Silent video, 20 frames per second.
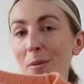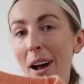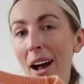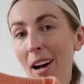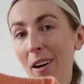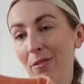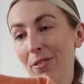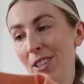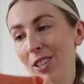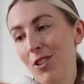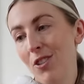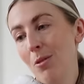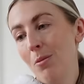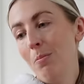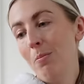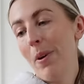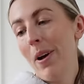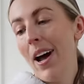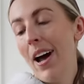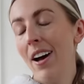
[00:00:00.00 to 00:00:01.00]
have this
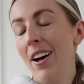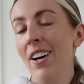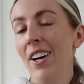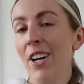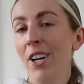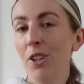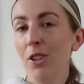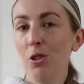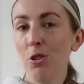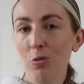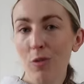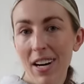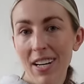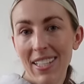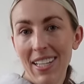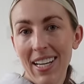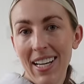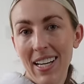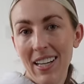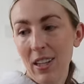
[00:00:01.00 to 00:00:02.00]
jumper
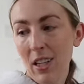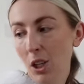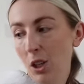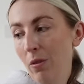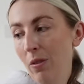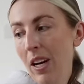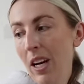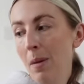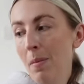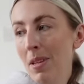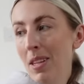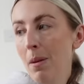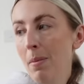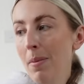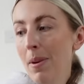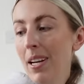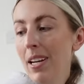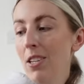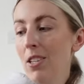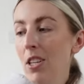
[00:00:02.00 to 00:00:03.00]
already in the cream in the
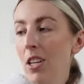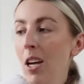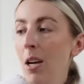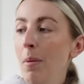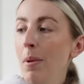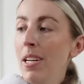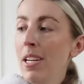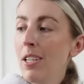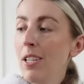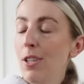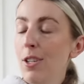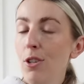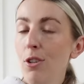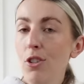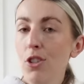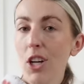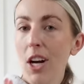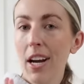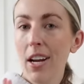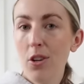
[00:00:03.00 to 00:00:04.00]
medium and it's
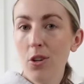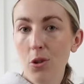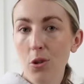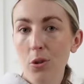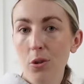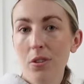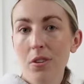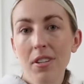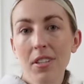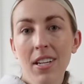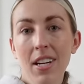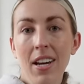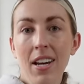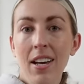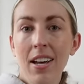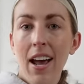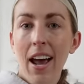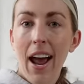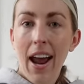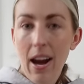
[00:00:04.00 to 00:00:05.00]
such a good
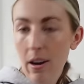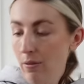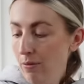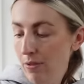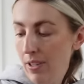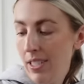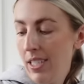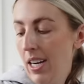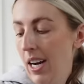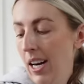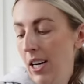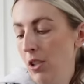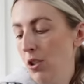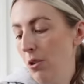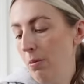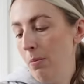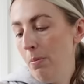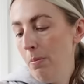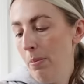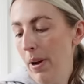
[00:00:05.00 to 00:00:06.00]
everyday
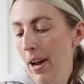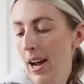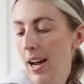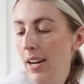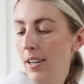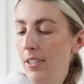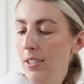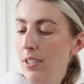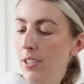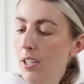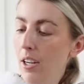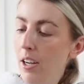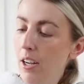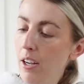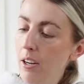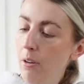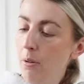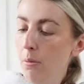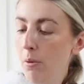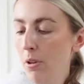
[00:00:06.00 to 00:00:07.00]
jumper. So
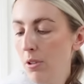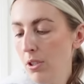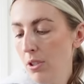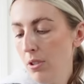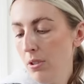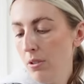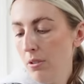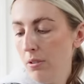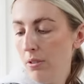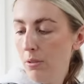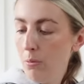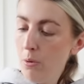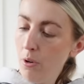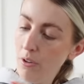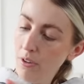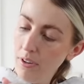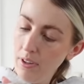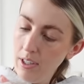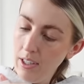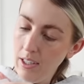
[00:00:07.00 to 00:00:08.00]
I'm not sure
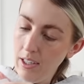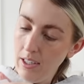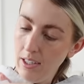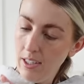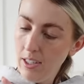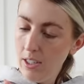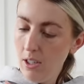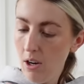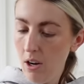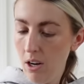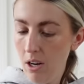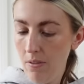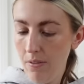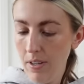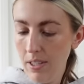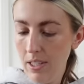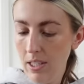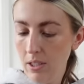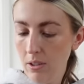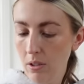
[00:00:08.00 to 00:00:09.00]
what the style of
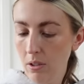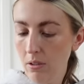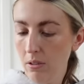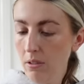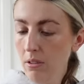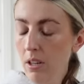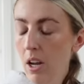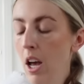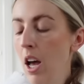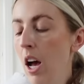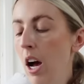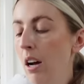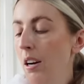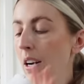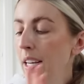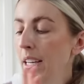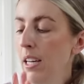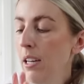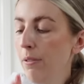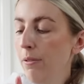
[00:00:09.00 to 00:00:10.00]
this is called. I'll
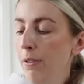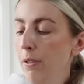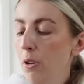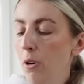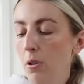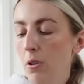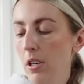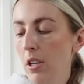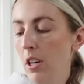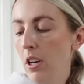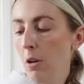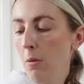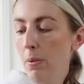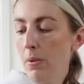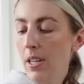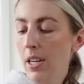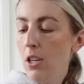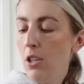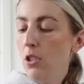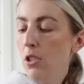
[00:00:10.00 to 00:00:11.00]
link it for you, but
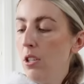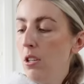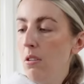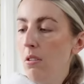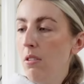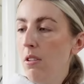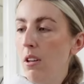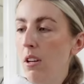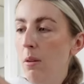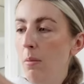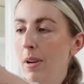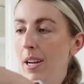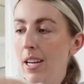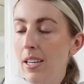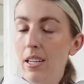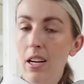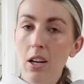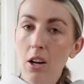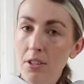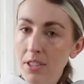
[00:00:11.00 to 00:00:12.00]
they do them
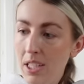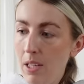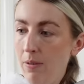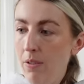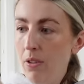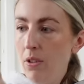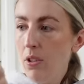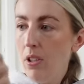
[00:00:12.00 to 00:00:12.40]
in lots of different